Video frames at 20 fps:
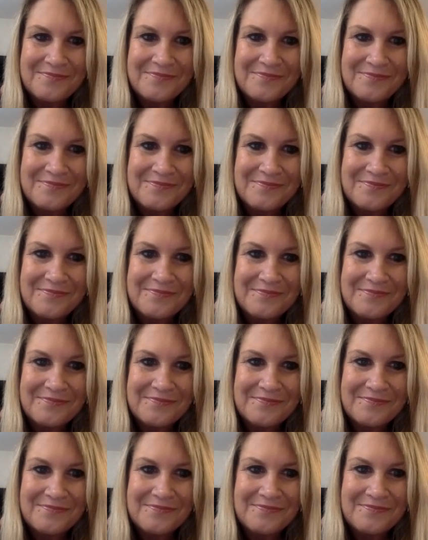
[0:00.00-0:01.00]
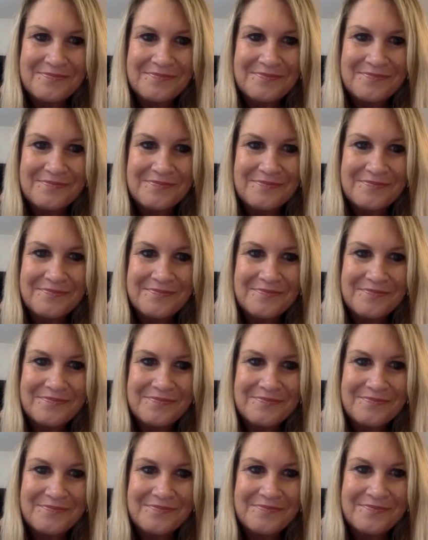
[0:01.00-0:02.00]

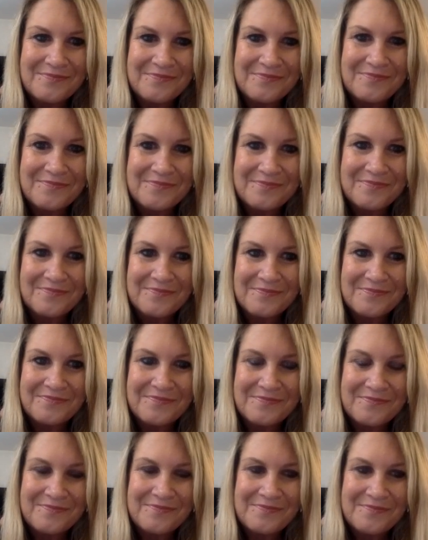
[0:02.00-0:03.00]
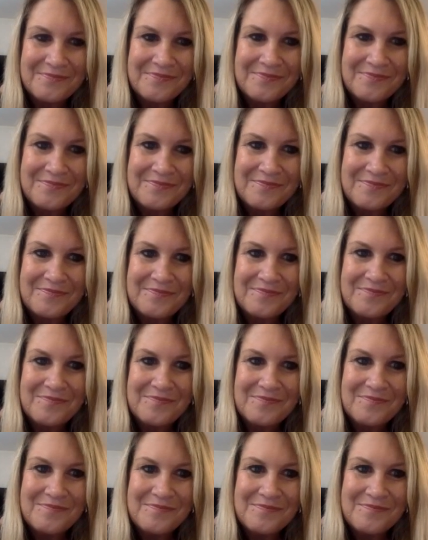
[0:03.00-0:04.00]

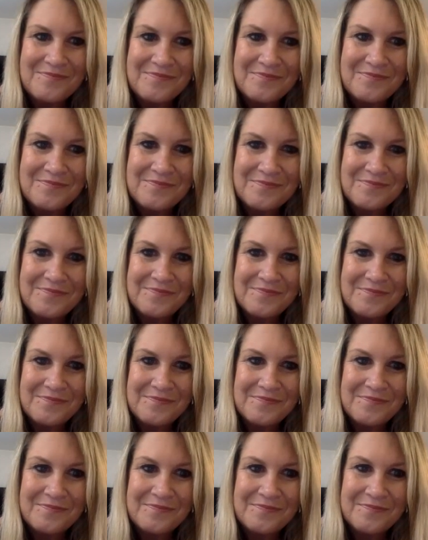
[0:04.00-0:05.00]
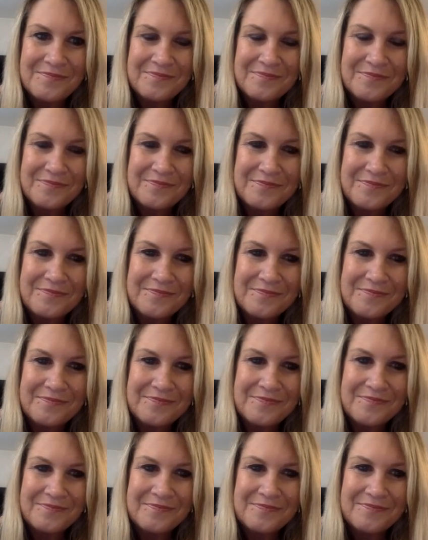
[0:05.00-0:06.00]

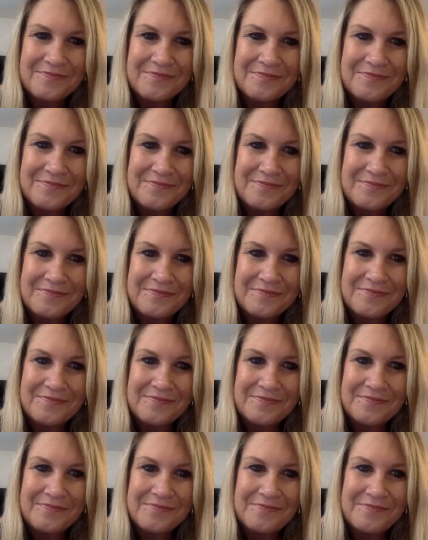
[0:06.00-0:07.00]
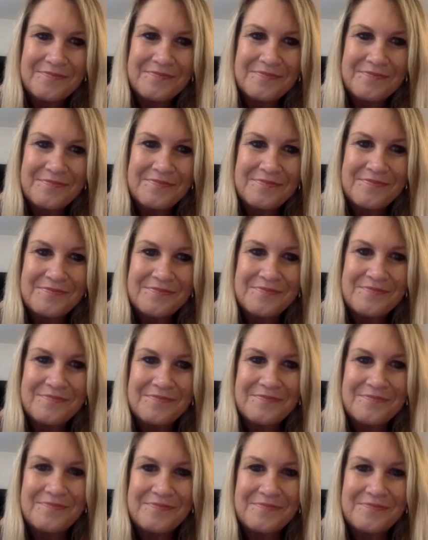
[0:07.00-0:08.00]
(silent)